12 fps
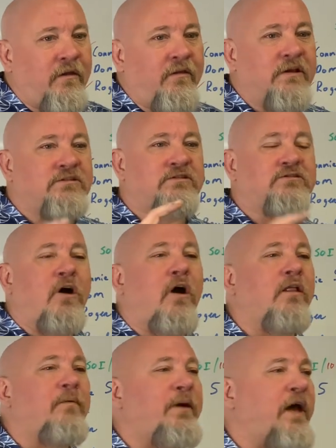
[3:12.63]
This is
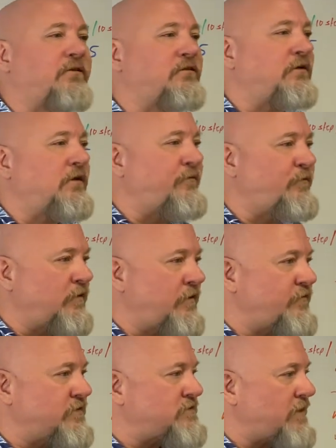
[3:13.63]
all about delivery of
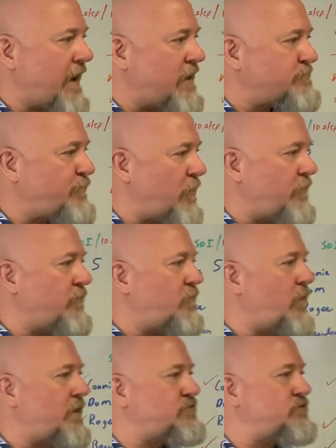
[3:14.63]
this last part of the
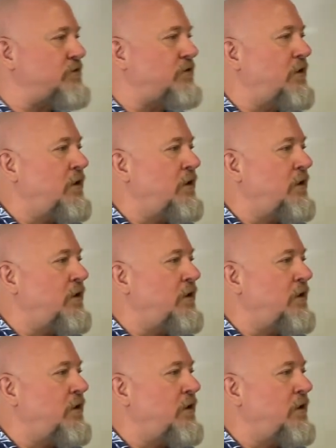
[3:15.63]
question.